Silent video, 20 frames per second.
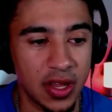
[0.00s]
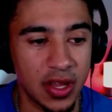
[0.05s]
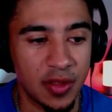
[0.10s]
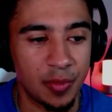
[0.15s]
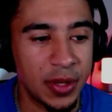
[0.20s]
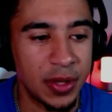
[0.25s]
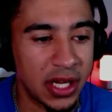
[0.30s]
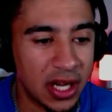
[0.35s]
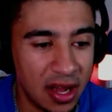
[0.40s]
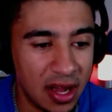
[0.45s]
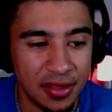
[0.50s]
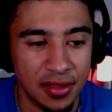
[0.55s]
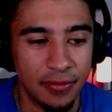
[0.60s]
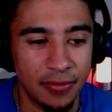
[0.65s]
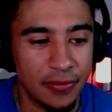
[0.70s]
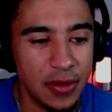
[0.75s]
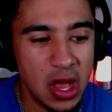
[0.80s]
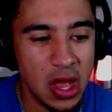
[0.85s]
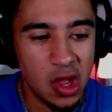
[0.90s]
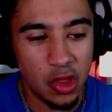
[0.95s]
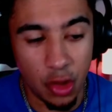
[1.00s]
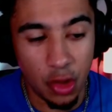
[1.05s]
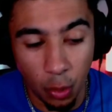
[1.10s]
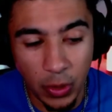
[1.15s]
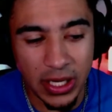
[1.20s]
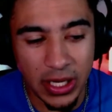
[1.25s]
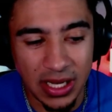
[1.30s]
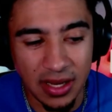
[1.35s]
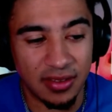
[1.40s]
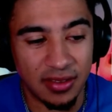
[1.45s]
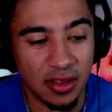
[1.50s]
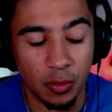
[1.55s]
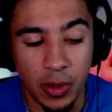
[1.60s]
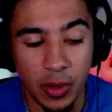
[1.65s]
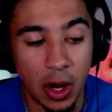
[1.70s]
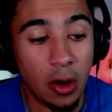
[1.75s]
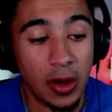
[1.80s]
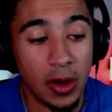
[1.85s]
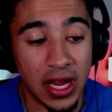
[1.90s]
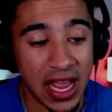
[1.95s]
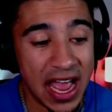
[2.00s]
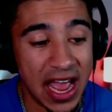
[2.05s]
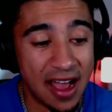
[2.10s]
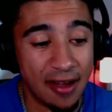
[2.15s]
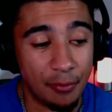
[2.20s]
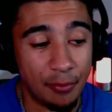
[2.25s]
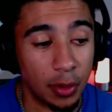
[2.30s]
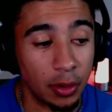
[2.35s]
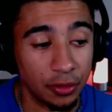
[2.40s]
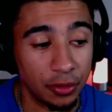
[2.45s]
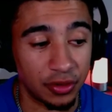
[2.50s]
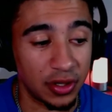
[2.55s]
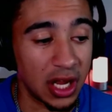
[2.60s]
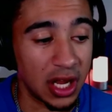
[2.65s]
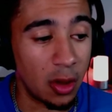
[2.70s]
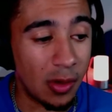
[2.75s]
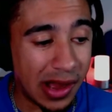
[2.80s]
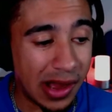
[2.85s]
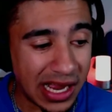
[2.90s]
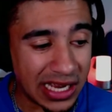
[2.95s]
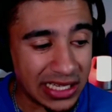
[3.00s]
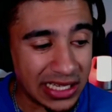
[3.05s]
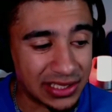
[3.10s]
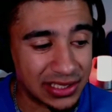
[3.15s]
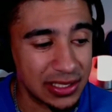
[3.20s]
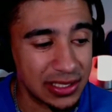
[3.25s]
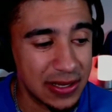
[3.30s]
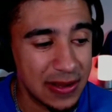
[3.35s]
because of the weaknesses we already have personnel-wise,